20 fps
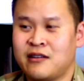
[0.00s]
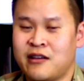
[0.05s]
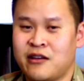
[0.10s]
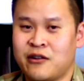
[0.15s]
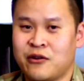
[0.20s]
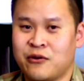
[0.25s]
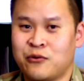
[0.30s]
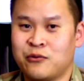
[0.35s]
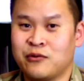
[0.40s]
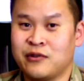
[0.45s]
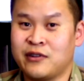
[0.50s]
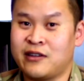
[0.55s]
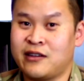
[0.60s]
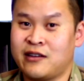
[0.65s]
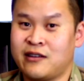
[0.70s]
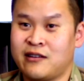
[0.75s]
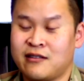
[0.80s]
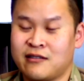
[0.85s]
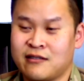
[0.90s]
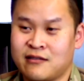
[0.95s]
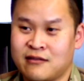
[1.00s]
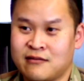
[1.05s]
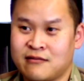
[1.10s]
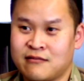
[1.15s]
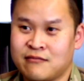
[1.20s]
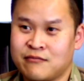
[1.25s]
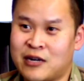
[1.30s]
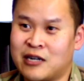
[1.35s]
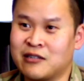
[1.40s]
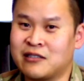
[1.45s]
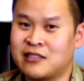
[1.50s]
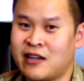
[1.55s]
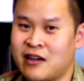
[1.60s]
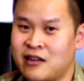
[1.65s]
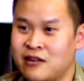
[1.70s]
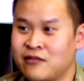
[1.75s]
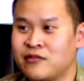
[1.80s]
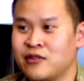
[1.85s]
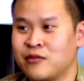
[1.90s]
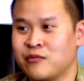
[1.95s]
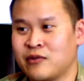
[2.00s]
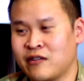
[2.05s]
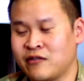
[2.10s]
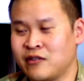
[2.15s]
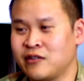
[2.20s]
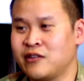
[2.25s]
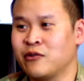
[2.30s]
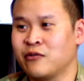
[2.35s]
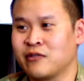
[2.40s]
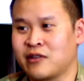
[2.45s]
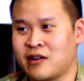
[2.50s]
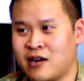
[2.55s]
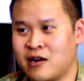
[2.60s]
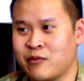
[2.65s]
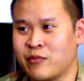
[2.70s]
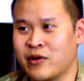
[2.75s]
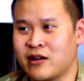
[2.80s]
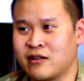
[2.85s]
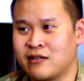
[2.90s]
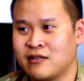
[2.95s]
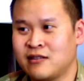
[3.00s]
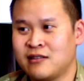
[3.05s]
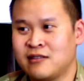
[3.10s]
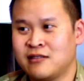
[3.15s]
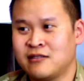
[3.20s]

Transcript: and only about 10 of them have to deal with combat.